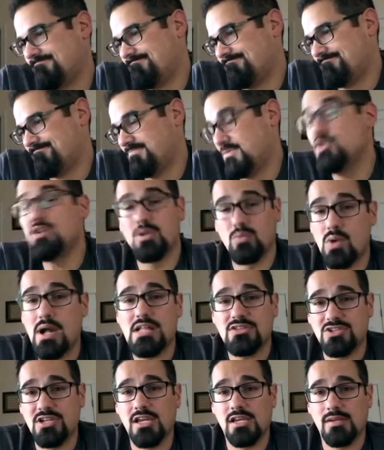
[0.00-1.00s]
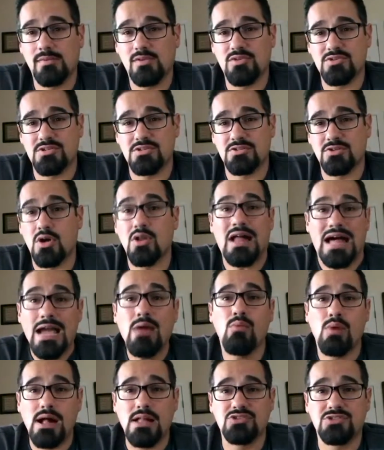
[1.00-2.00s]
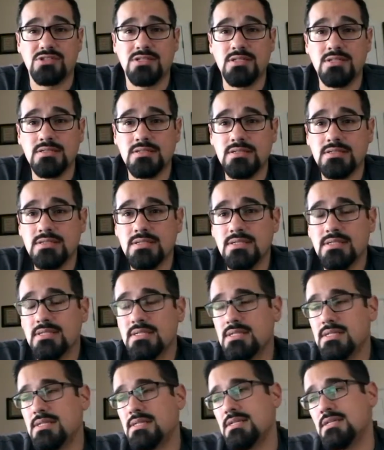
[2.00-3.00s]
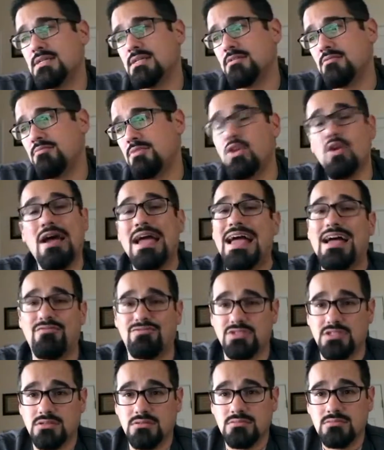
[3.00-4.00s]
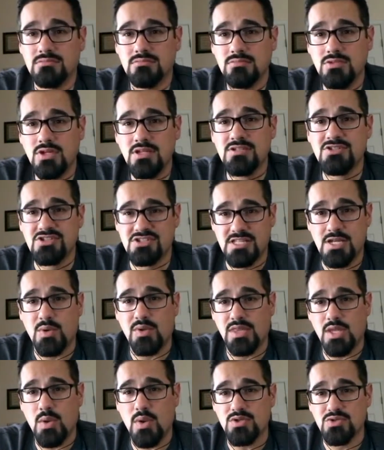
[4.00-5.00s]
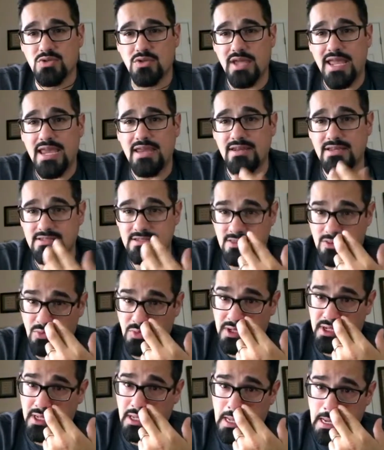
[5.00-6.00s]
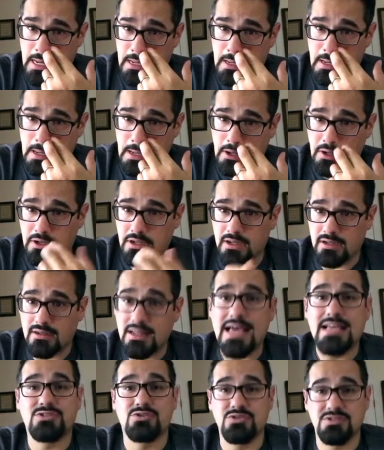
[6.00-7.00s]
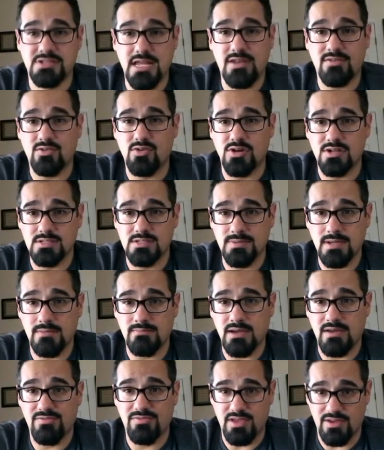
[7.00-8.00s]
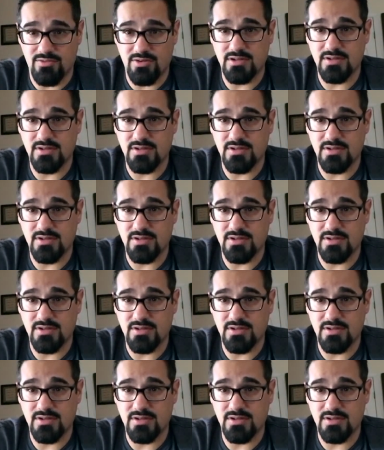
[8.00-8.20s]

you can watch Kingdom of the Crystal Skull. I watched it. You don't have to. You can just stick with the original 80s 3 and you're good. Last Crusade, of course, being my favorite of